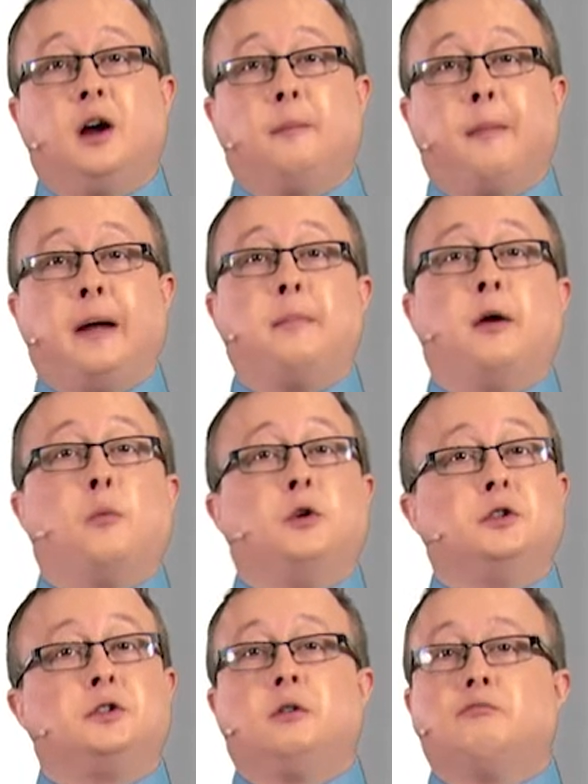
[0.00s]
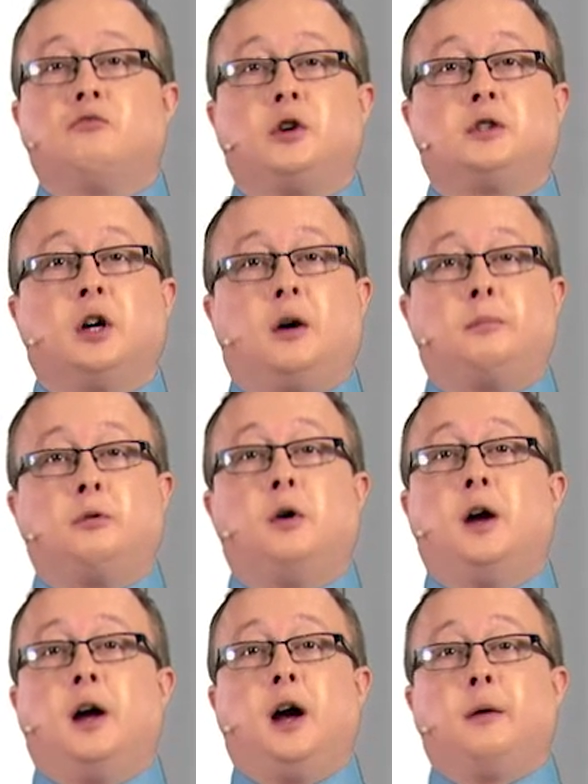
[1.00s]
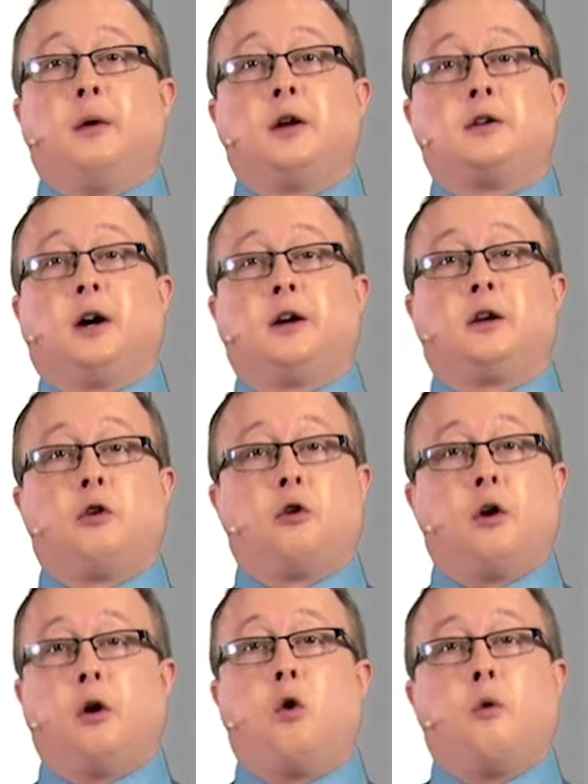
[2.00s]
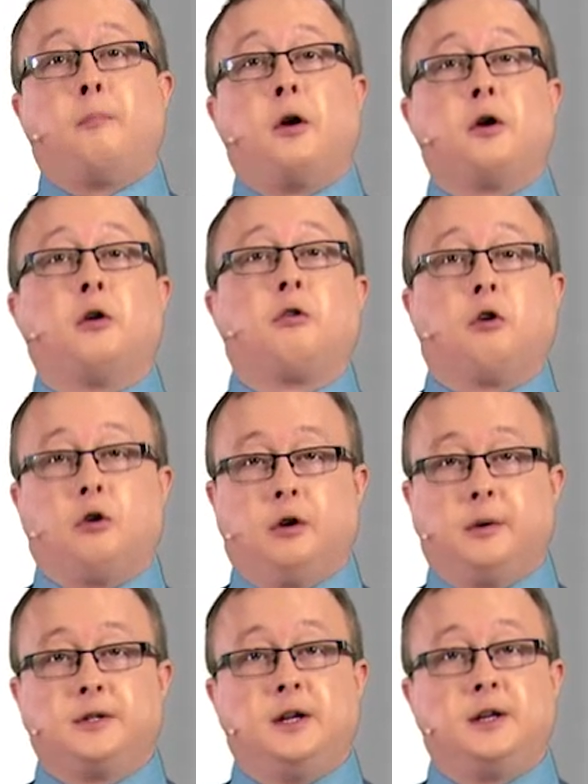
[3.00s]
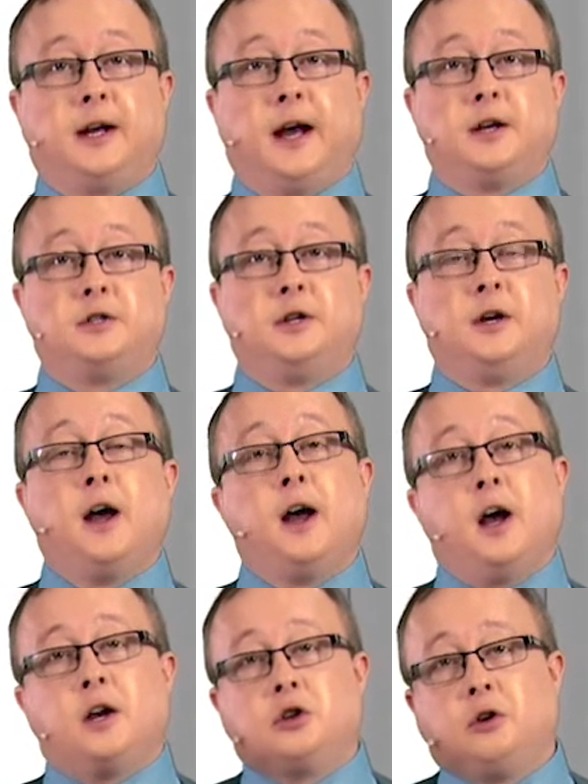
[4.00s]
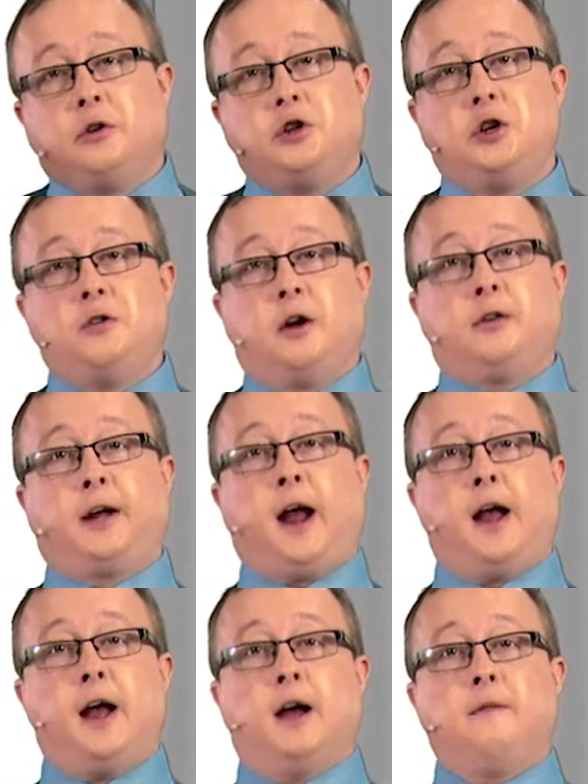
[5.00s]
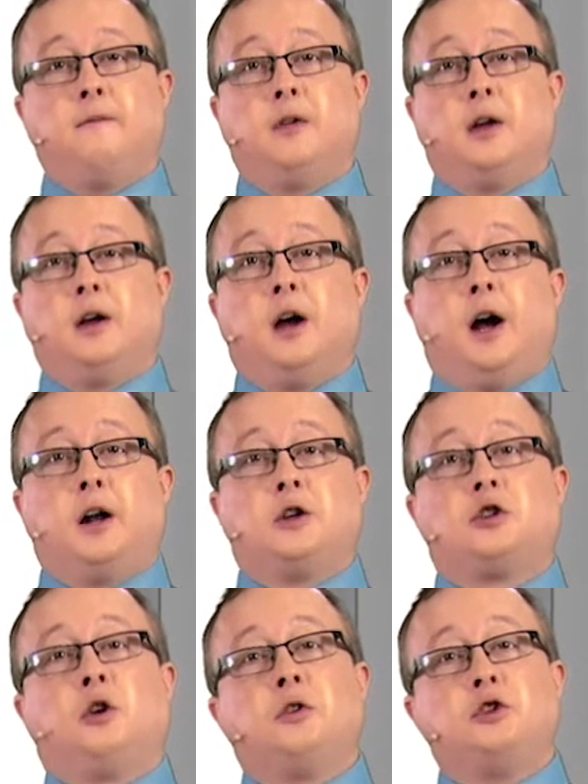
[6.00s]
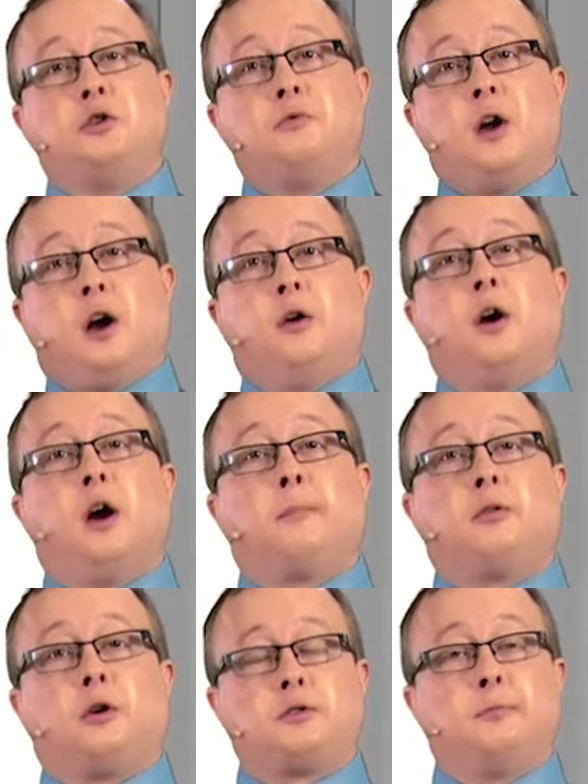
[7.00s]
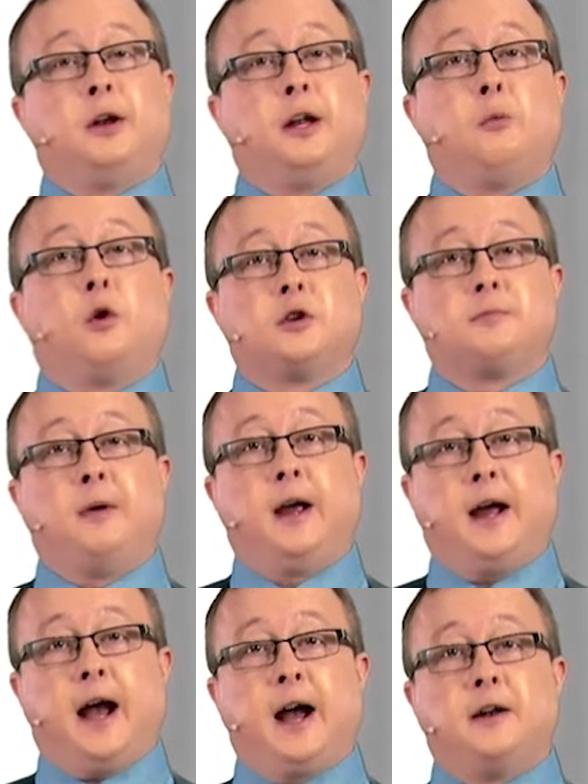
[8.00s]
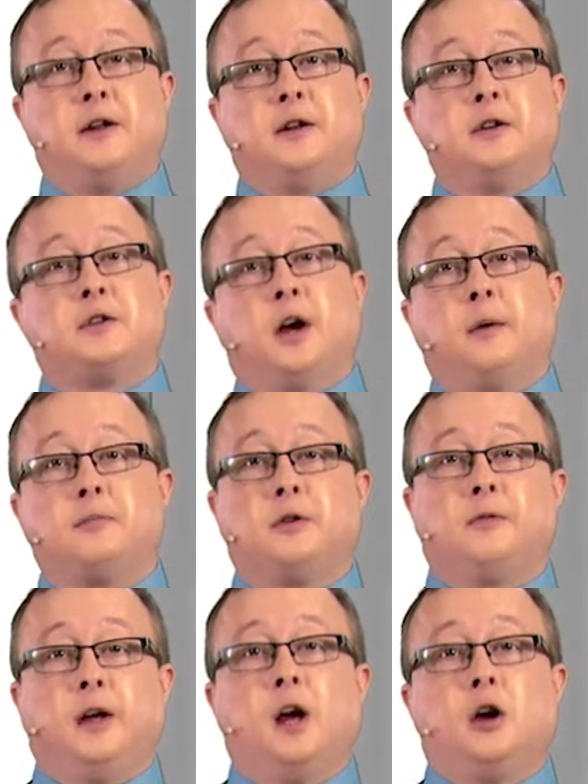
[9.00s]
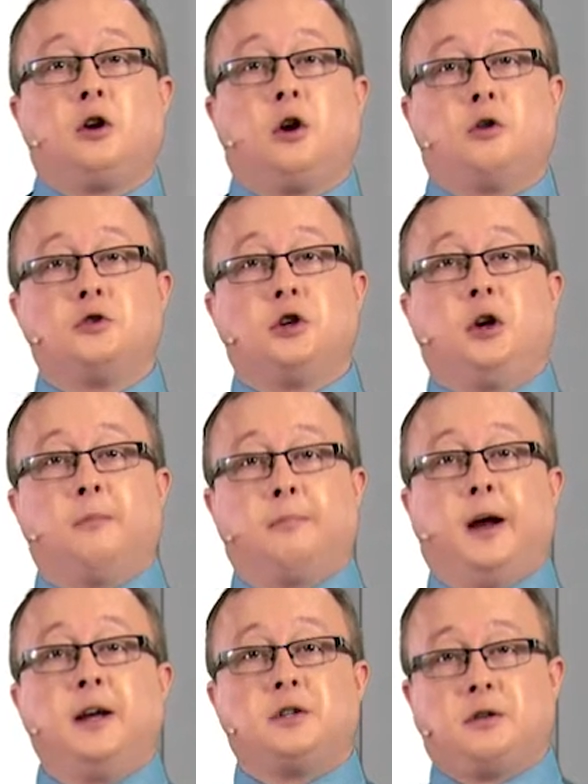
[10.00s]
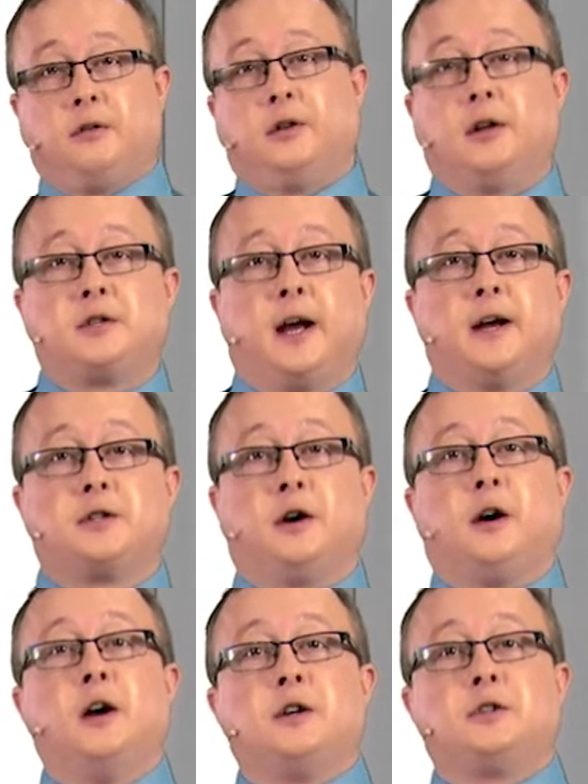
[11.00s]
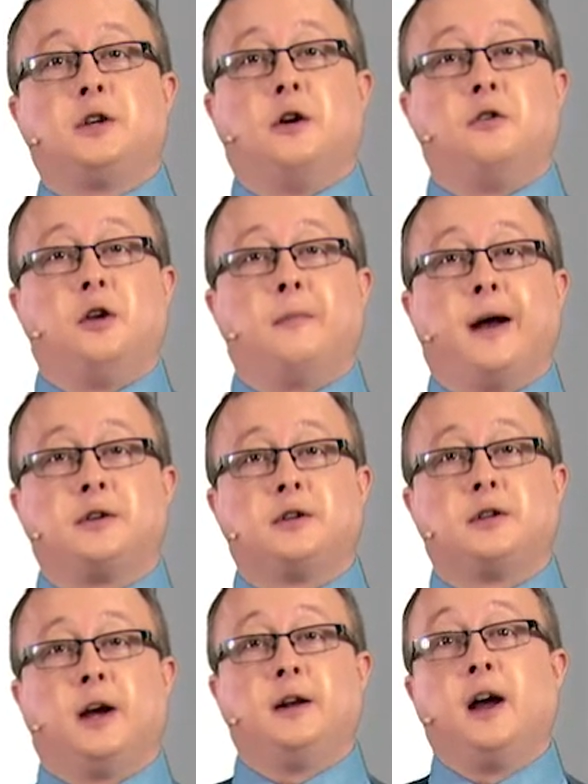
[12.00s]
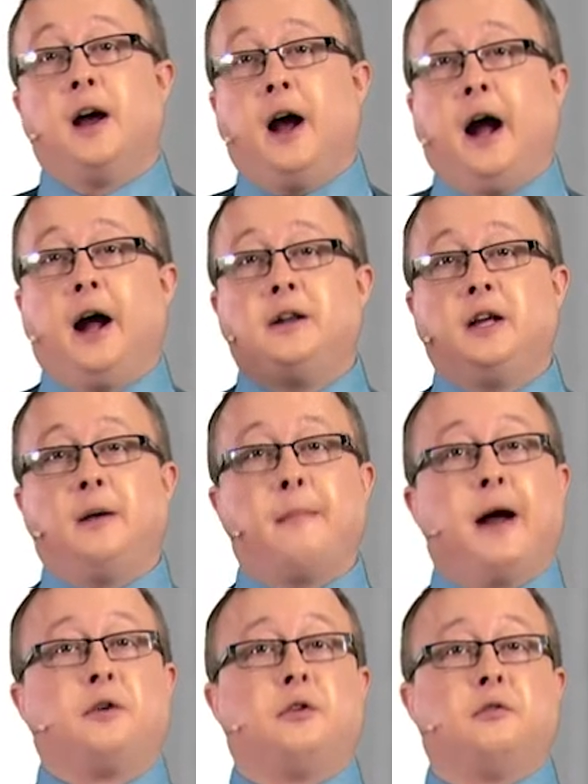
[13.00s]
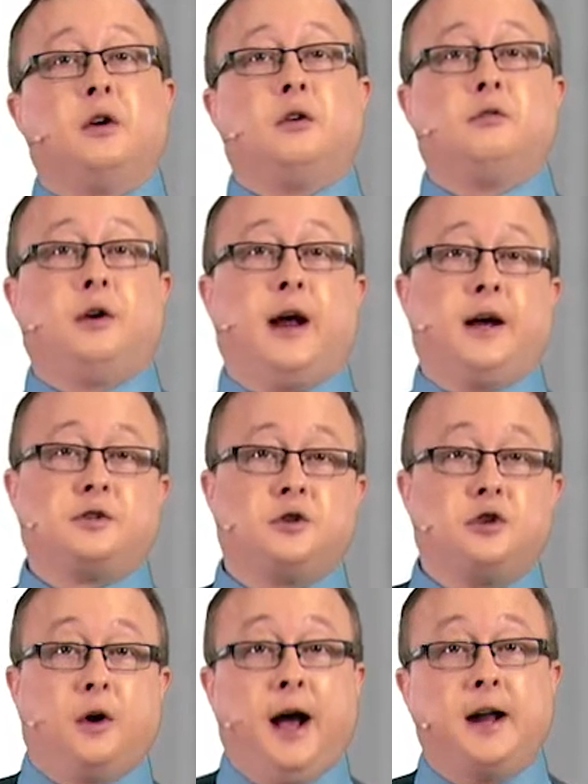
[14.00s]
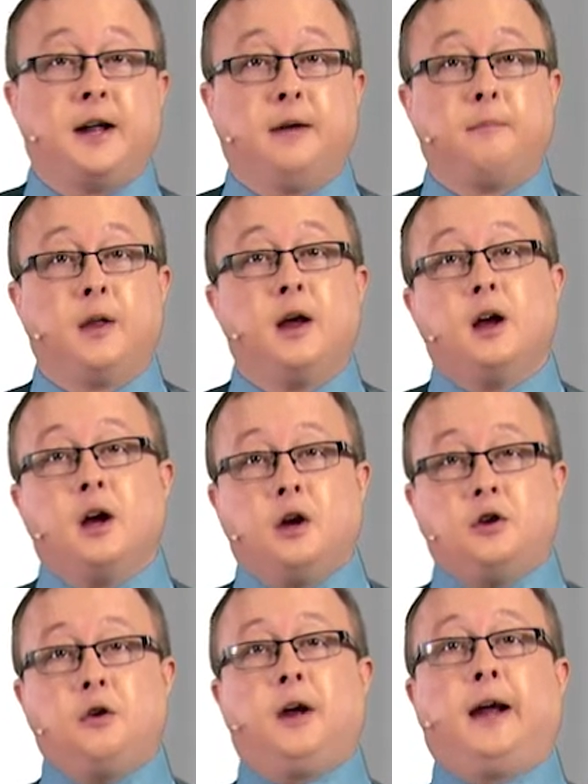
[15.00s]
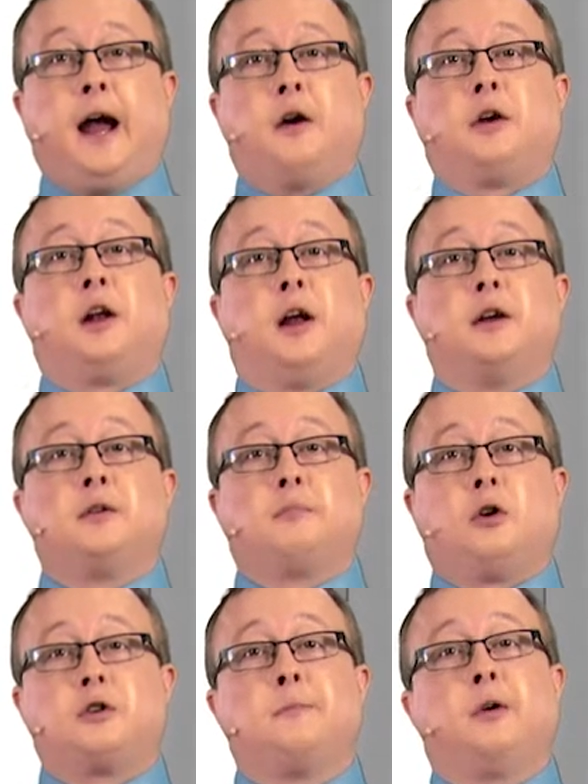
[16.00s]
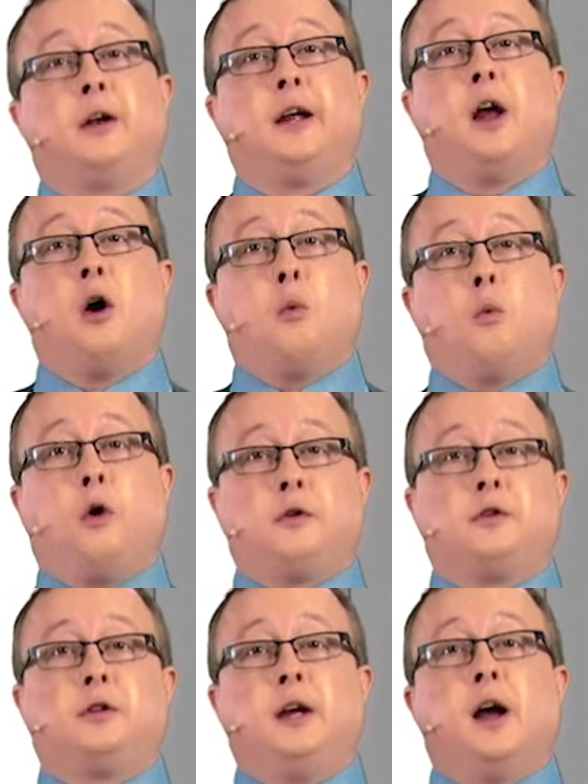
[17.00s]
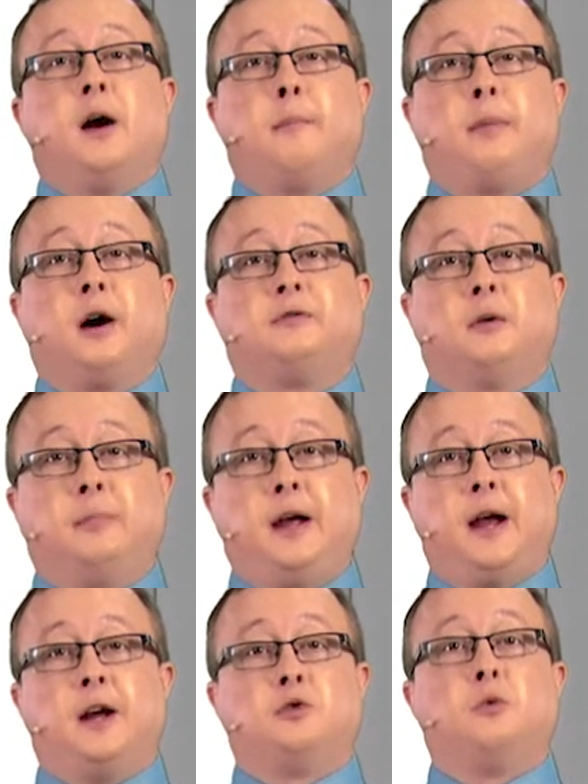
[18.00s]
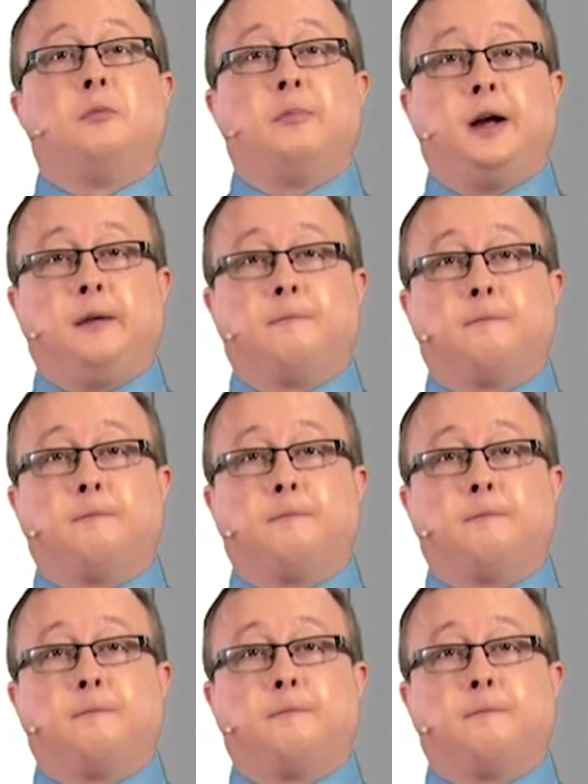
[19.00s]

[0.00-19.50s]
maybe it was, for example, dichloro or monochloroacetic acid, as long as you know the Ka, and as long as you know approximately what's being added in terms of the conjugate base, in this case our sodium acetate, and the amount of free acid you're adding, you can calculate approximately what the buffer pH will be.